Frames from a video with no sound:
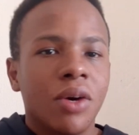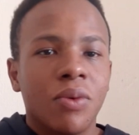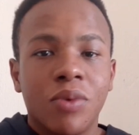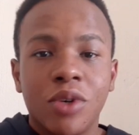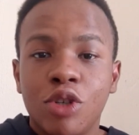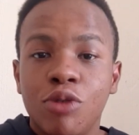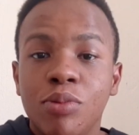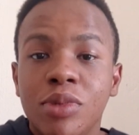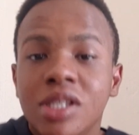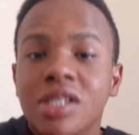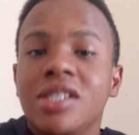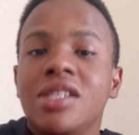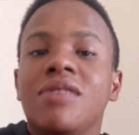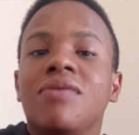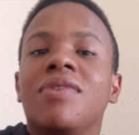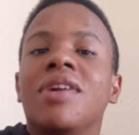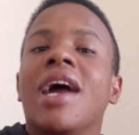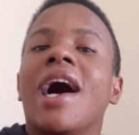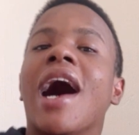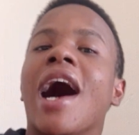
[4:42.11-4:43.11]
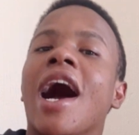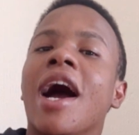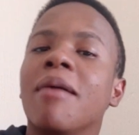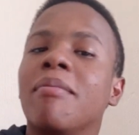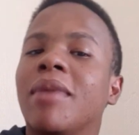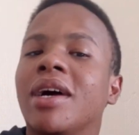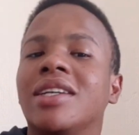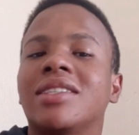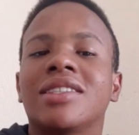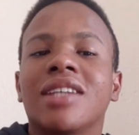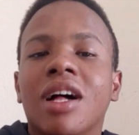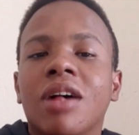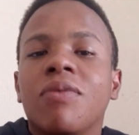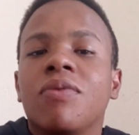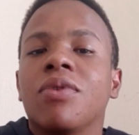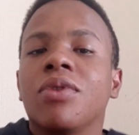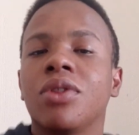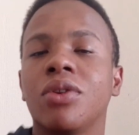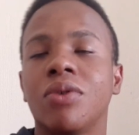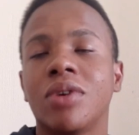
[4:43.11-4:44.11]
Which means even I
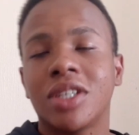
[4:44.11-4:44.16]
myself with no